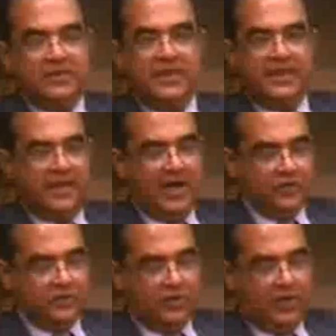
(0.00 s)
The
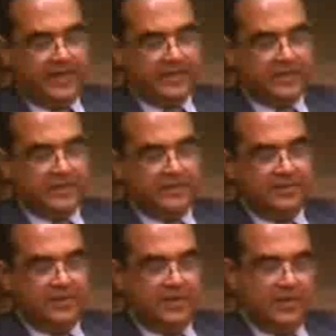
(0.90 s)
in-house lawyers
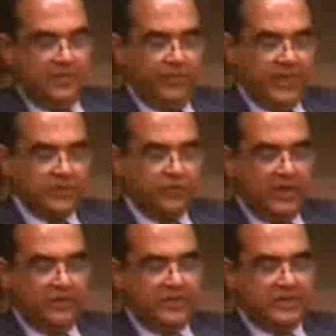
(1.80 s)
must
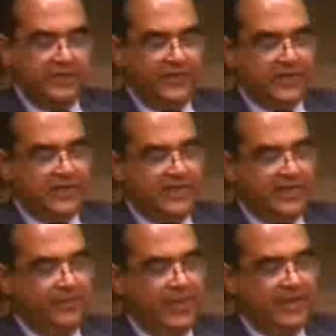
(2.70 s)
work with sufficient
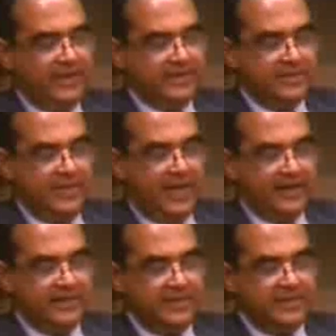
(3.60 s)
independence and
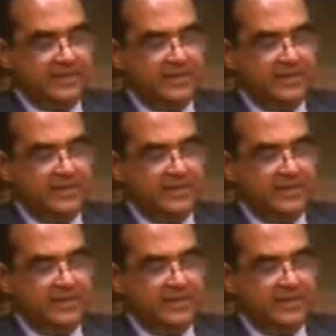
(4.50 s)
access